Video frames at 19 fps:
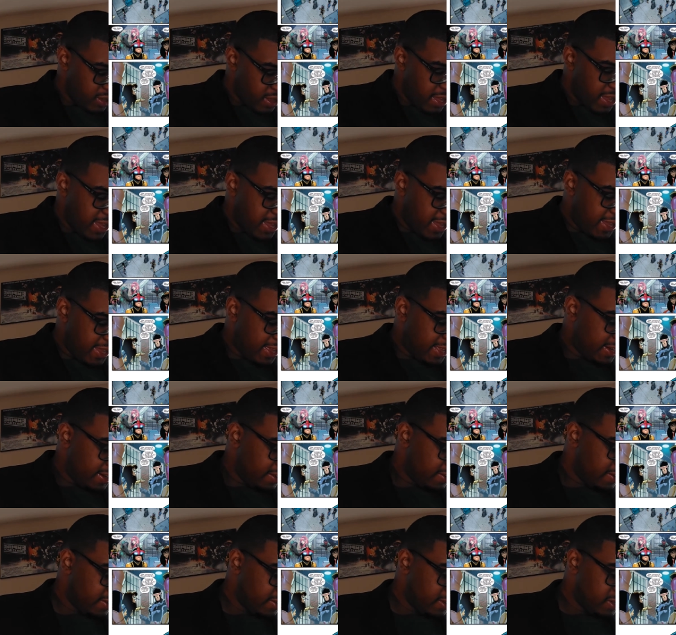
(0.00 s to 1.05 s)

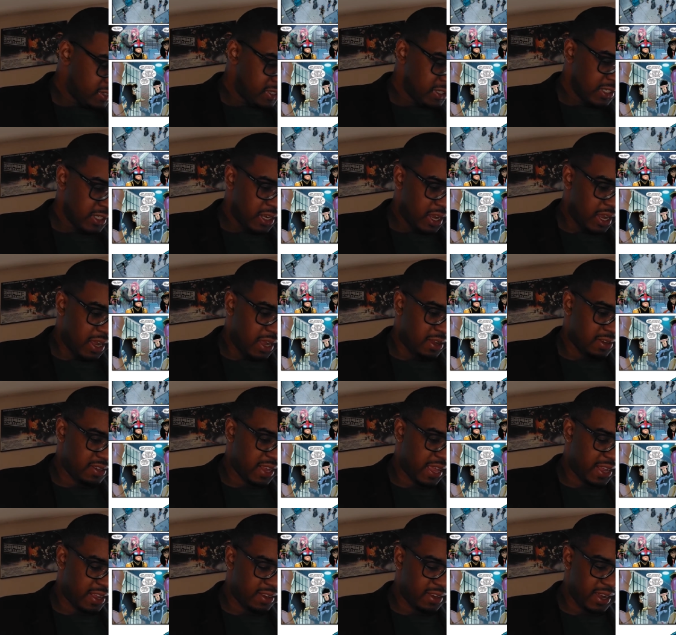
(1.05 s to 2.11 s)
And uh,
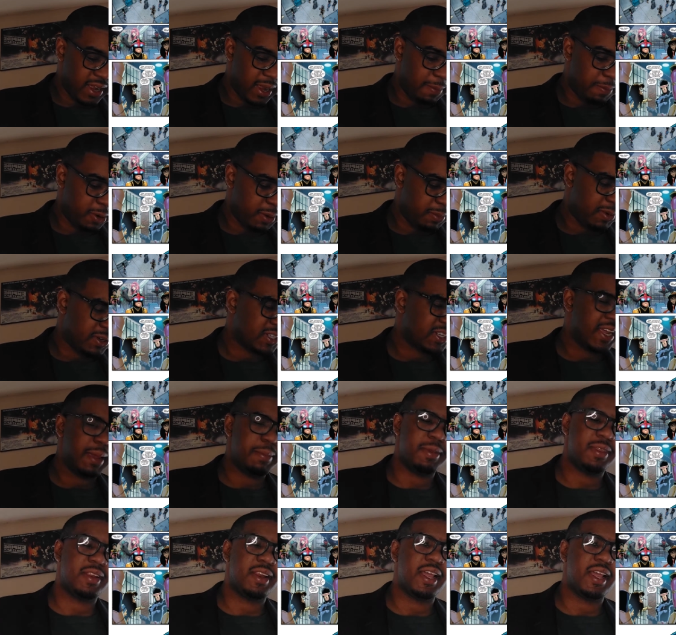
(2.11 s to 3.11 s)
Sayo of pretty much came in